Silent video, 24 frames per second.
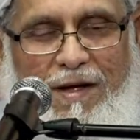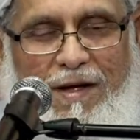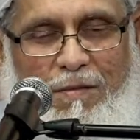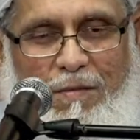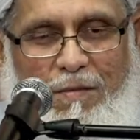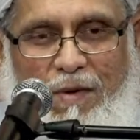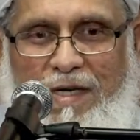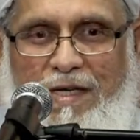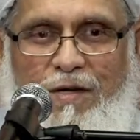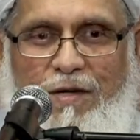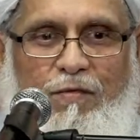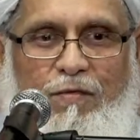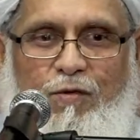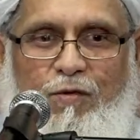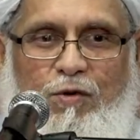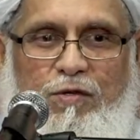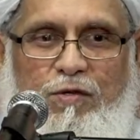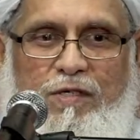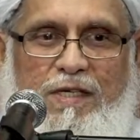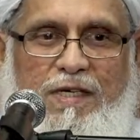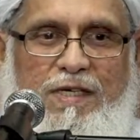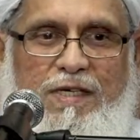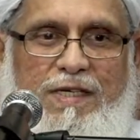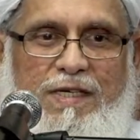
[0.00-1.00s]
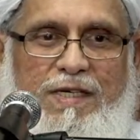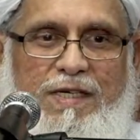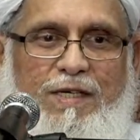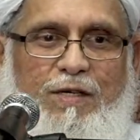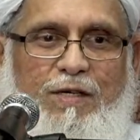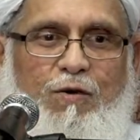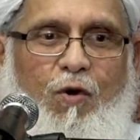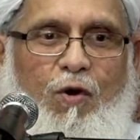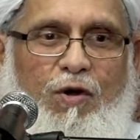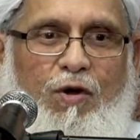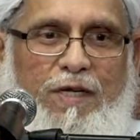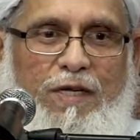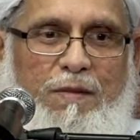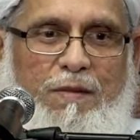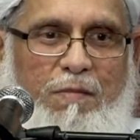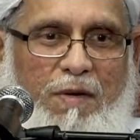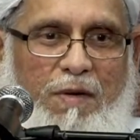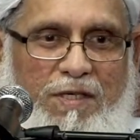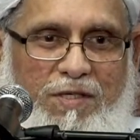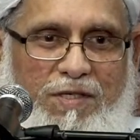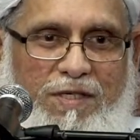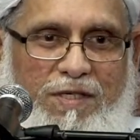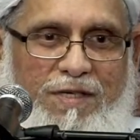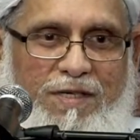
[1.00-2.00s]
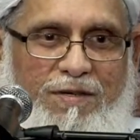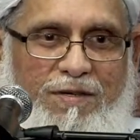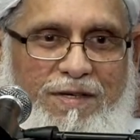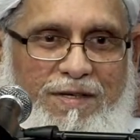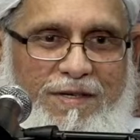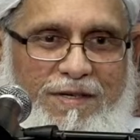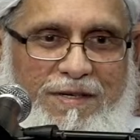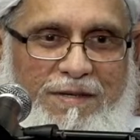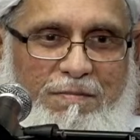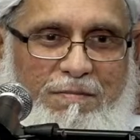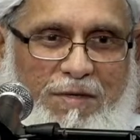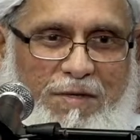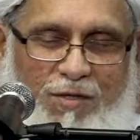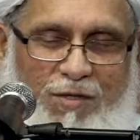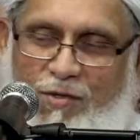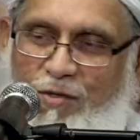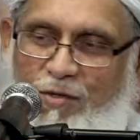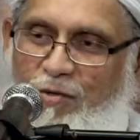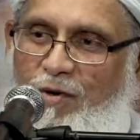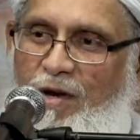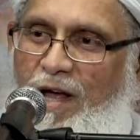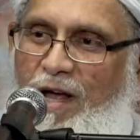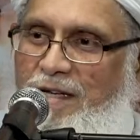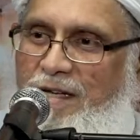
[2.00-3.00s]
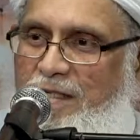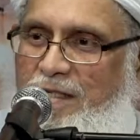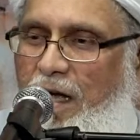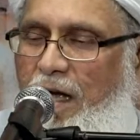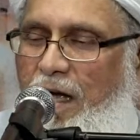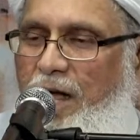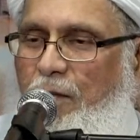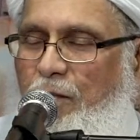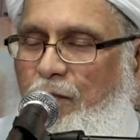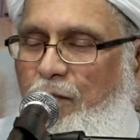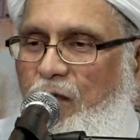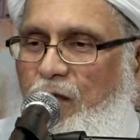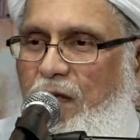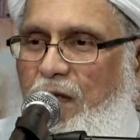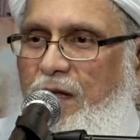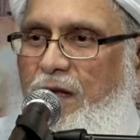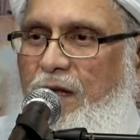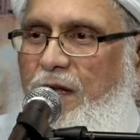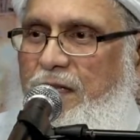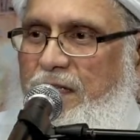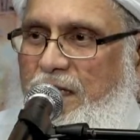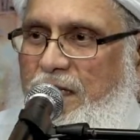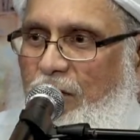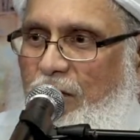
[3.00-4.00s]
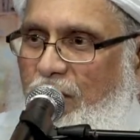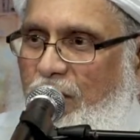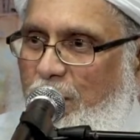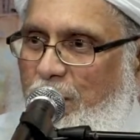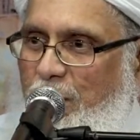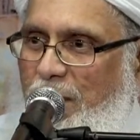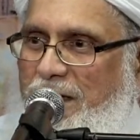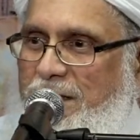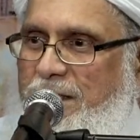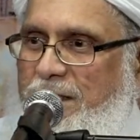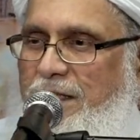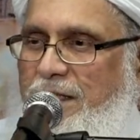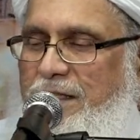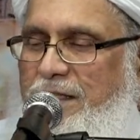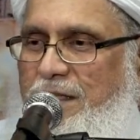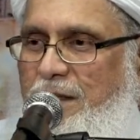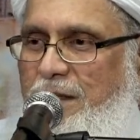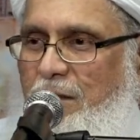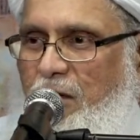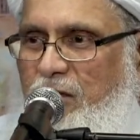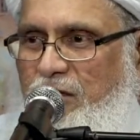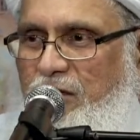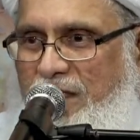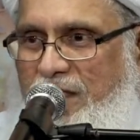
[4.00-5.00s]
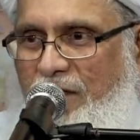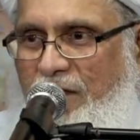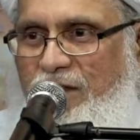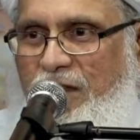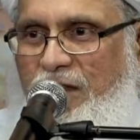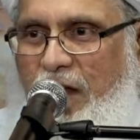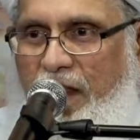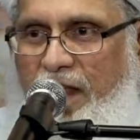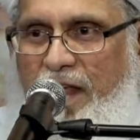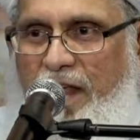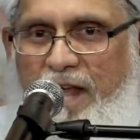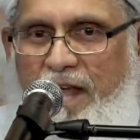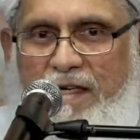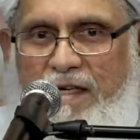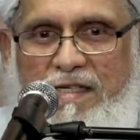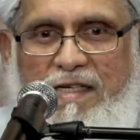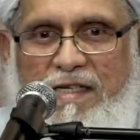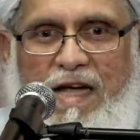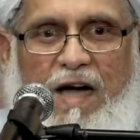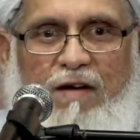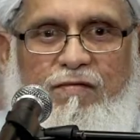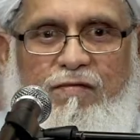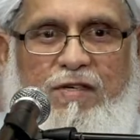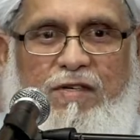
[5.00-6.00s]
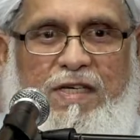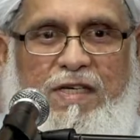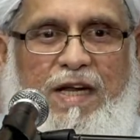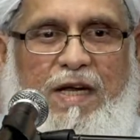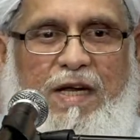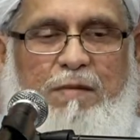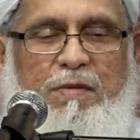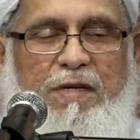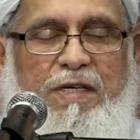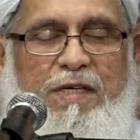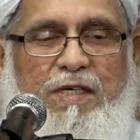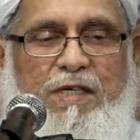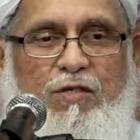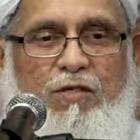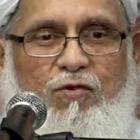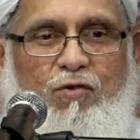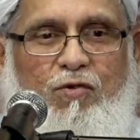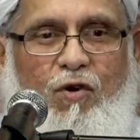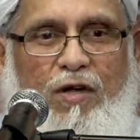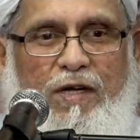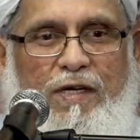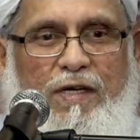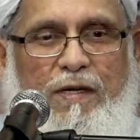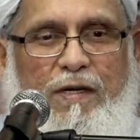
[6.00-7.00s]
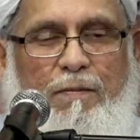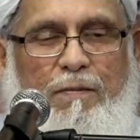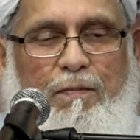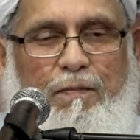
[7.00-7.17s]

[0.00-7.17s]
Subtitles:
Well, of course, they didn't call it Masjidul Aqsa. They rebuilt it about 70 years after it had been destroyed.